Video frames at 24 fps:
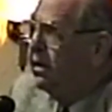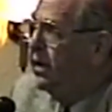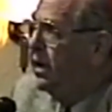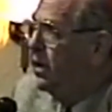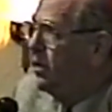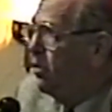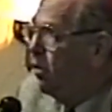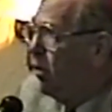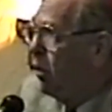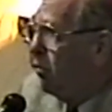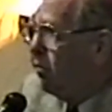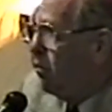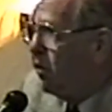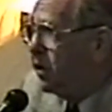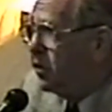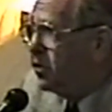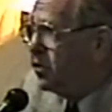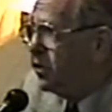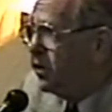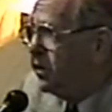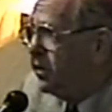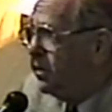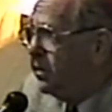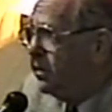they call
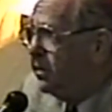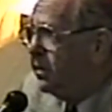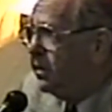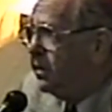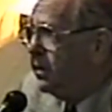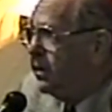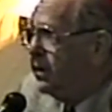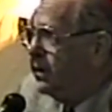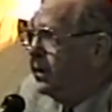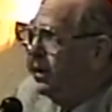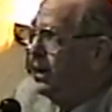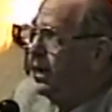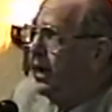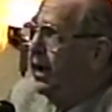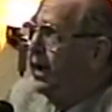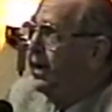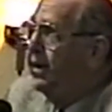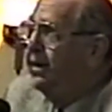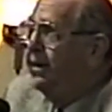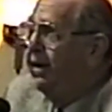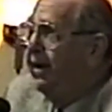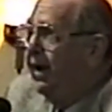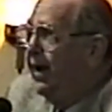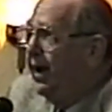Russian,
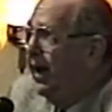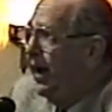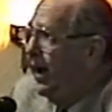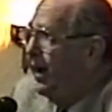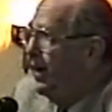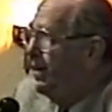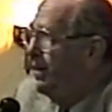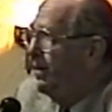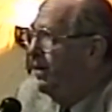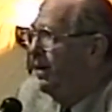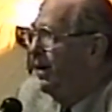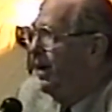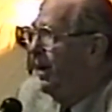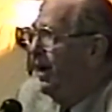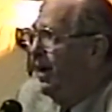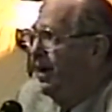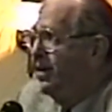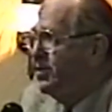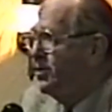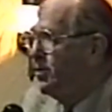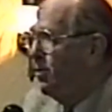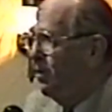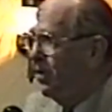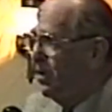and, and,
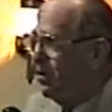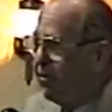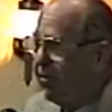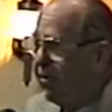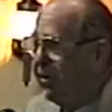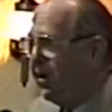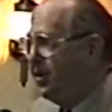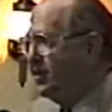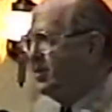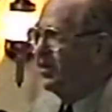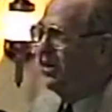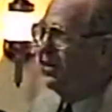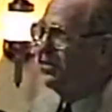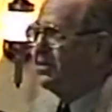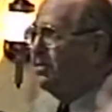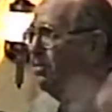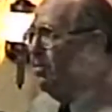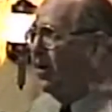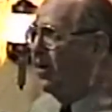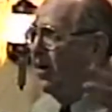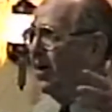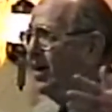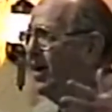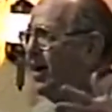and so we call ourselves
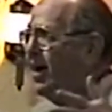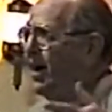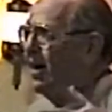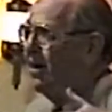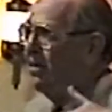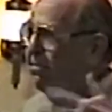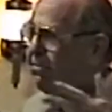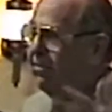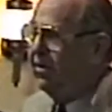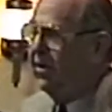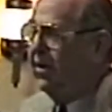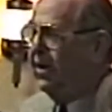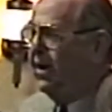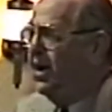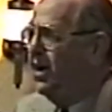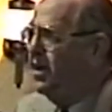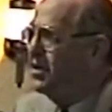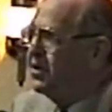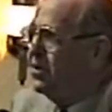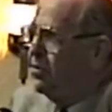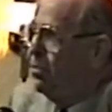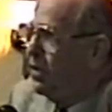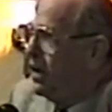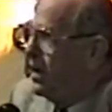Americano,
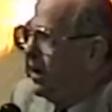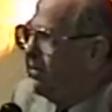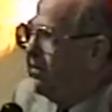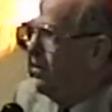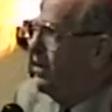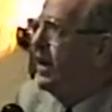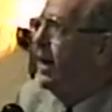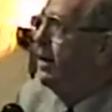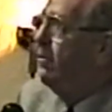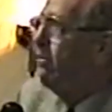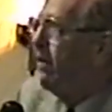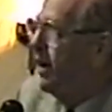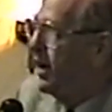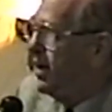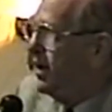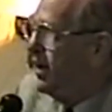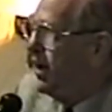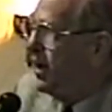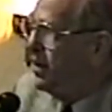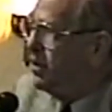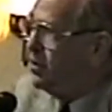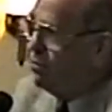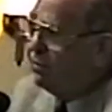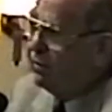Amerikansky, whatever. They
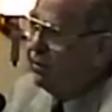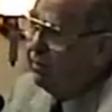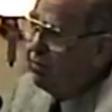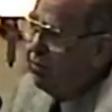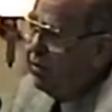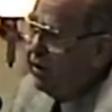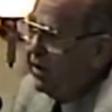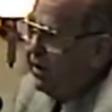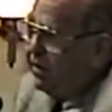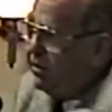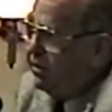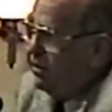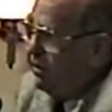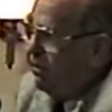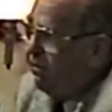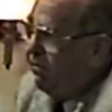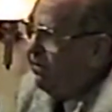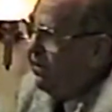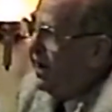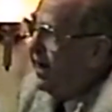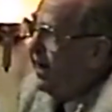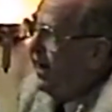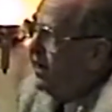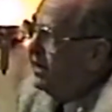recognized, we pointed to the
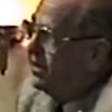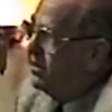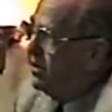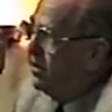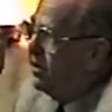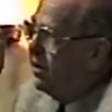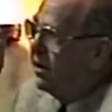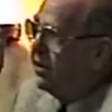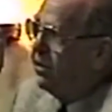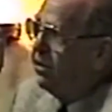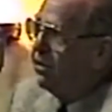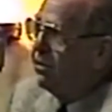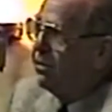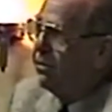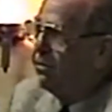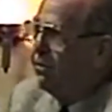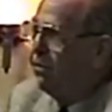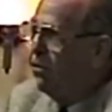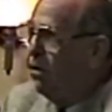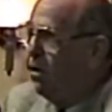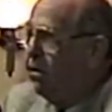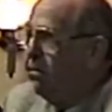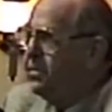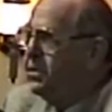flags in our
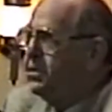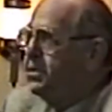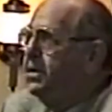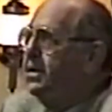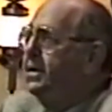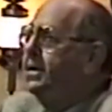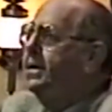uniforms,